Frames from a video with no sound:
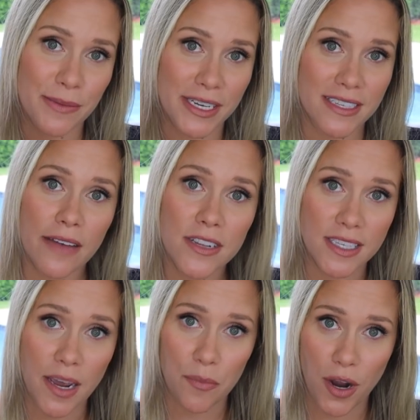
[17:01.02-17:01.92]
my
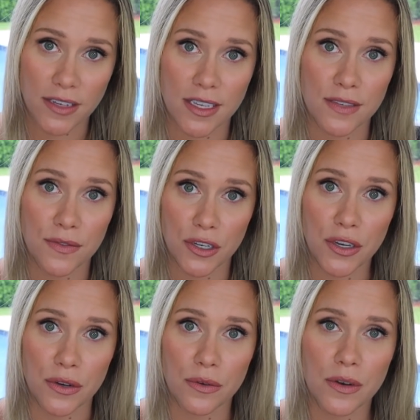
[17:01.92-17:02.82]
7-step process for
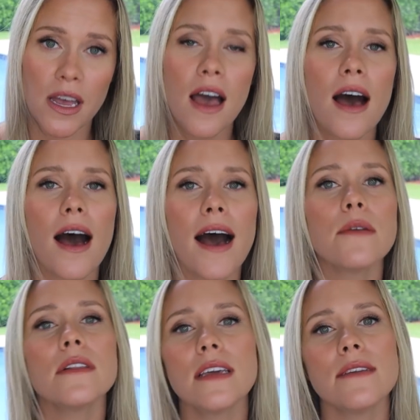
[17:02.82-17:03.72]
you, I
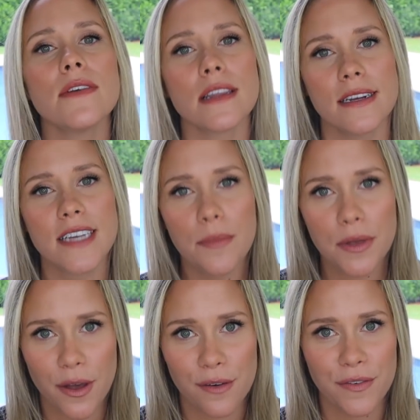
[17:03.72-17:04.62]
will leave a link down
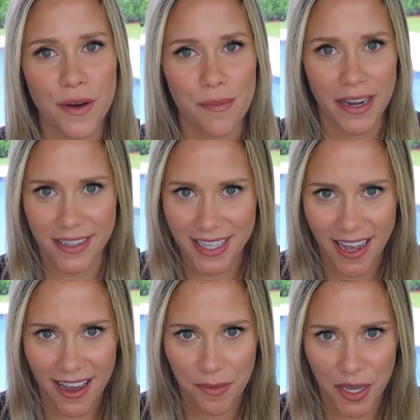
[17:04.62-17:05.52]
below for Abundance
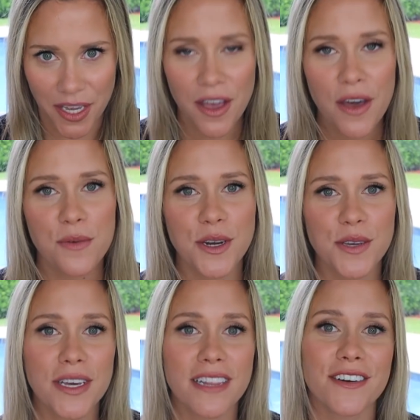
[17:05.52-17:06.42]
Academy where
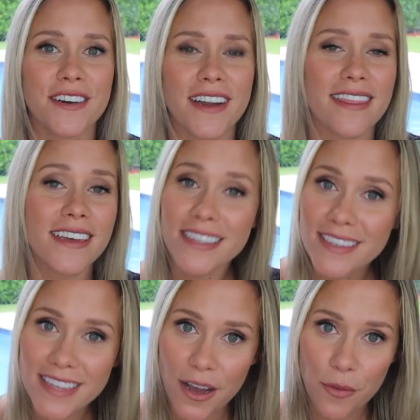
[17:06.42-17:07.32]
you can learn this
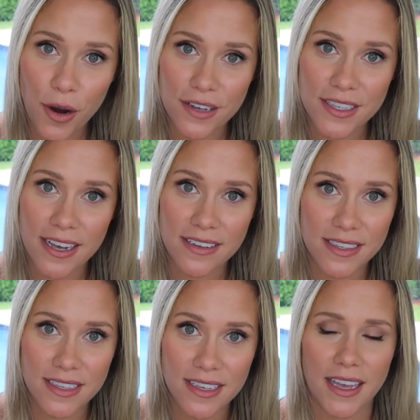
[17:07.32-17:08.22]
exact
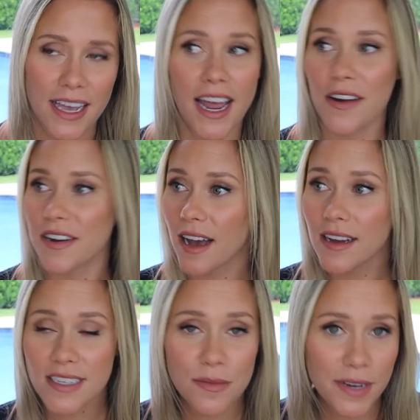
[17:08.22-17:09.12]
process and how to
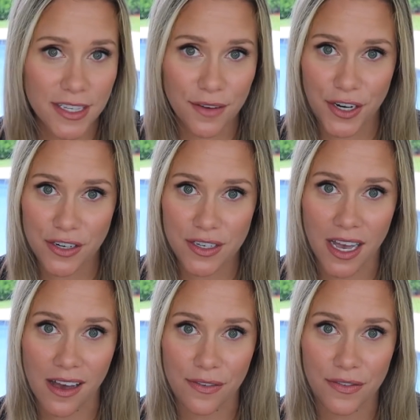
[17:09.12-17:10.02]
customize it for
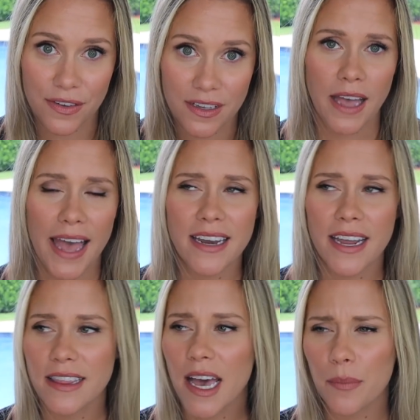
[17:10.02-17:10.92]
yourself. And
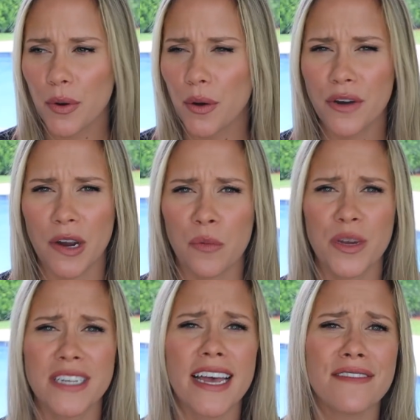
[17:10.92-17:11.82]
in that program,
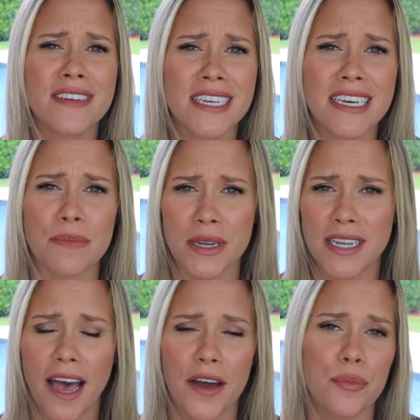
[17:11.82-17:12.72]
we dive deep
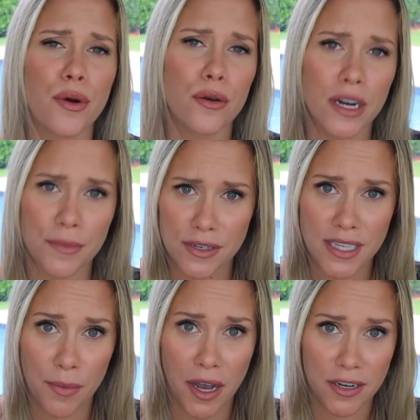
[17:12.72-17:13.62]
into how to program your
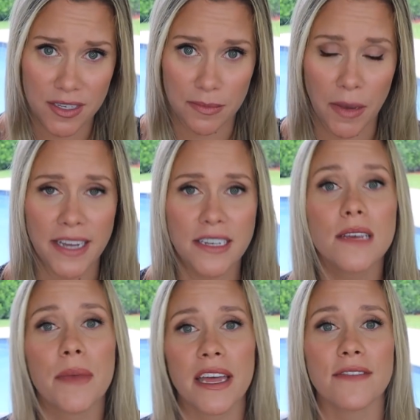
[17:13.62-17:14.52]
subconscious mind
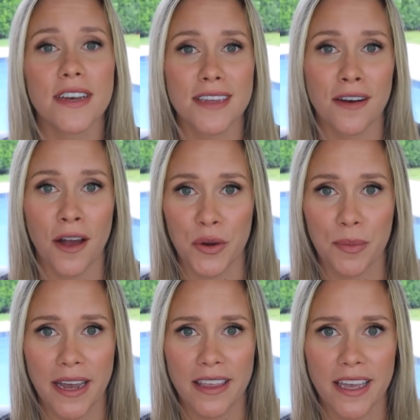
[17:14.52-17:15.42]
to manifest on
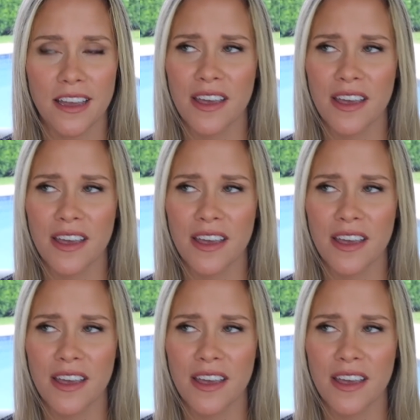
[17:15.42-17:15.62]
autopilot,